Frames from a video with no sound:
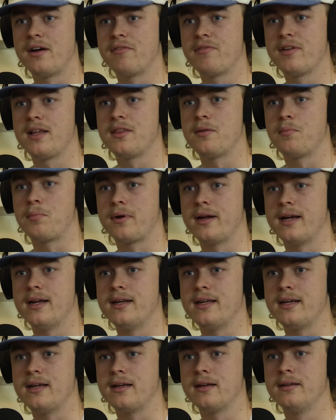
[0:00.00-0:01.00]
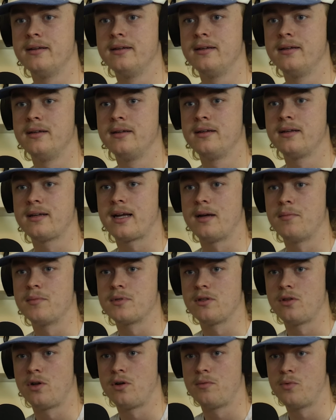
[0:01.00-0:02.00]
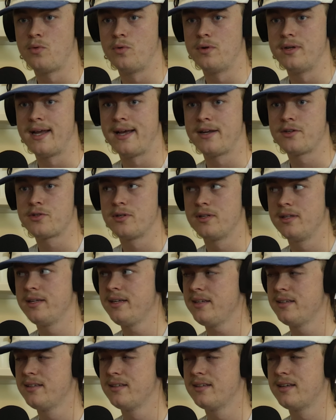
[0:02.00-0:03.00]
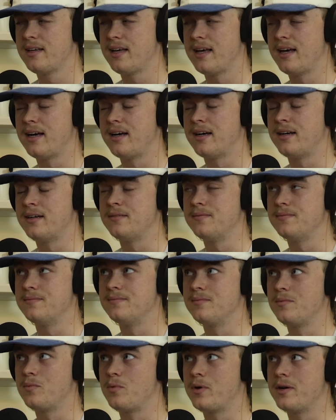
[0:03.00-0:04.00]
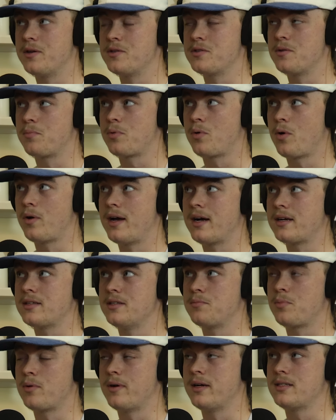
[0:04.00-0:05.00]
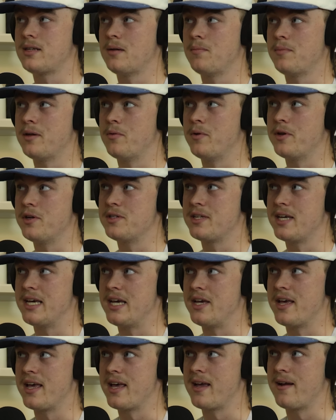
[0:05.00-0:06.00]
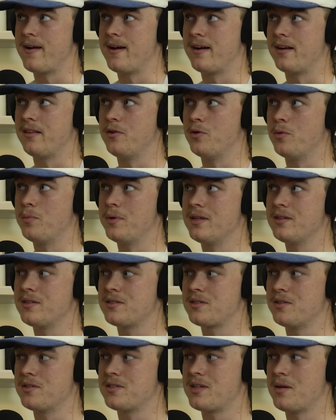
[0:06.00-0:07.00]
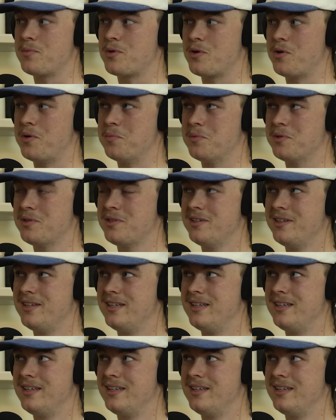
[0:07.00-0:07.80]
I feel like the branding comes a lot more naturally, whereas the products is probably something where you tear your hair out a little bit, just because sometimes,